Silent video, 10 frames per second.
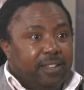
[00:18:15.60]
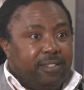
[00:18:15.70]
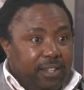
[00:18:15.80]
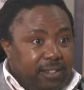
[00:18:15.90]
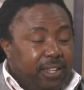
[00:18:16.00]

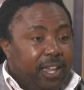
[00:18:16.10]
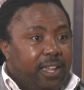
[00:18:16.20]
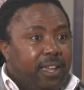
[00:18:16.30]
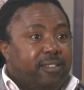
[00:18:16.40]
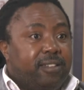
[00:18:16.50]

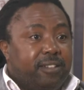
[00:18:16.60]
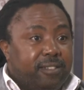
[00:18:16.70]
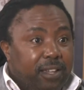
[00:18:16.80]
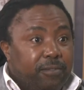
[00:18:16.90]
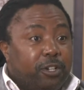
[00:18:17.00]
CDA has
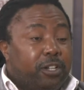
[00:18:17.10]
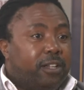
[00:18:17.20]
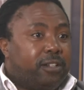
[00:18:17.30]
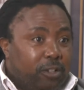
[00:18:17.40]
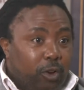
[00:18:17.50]
received
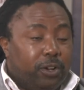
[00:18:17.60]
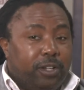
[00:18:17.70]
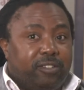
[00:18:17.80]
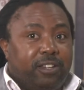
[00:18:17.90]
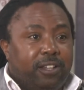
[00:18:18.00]

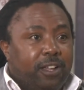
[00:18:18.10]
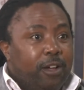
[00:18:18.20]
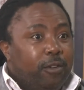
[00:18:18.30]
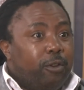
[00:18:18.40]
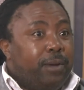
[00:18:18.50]
recognition
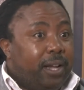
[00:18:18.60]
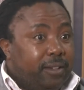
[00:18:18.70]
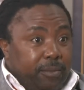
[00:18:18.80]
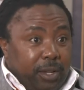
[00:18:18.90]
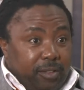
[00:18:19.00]
from
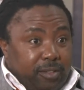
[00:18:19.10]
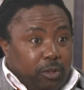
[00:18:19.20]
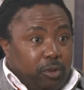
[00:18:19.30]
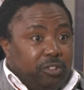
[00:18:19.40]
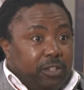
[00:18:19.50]
academic
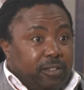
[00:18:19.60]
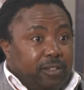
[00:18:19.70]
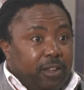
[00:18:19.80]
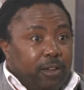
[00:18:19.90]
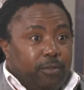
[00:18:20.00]

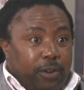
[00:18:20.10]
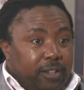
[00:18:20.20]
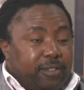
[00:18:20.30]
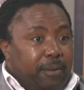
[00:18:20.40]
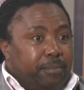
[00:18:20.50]
institutions. For
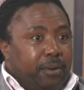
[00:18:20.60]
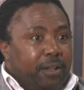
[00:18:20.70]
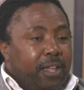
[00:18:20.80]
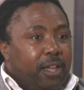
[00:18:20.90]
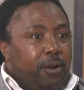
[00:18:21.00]
example,
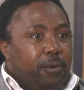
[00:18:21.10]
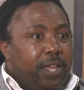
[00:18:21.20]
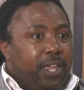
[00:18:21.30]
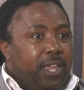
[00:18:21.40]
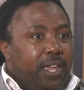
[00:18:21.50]

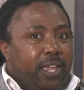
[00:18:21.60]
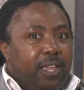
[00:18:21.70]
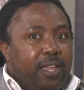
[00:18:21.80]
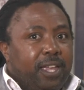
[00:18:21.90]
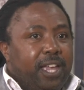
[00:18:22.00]

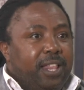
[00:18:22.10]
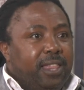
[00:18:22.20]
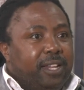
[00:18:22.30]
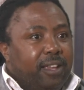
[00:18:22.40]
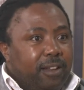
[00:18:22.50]
we, in
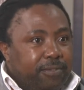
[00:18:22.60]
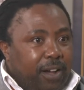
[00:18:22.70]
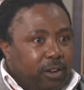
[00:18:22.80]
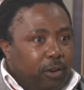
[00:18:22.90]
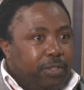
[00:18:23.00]
the
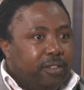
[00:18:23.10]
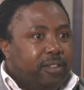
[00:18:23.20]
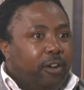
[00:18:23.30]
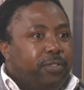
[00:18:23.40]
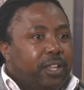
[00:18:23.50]
delivery of
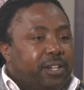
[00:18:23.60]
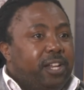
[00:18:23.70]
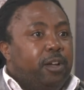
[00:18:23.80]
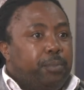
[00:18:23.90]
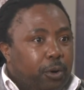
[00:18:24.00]
the
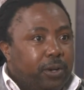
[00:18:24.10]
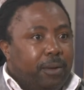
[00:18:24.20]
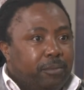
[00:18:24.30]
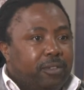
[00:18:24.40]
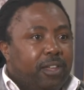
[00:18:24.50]
training programs,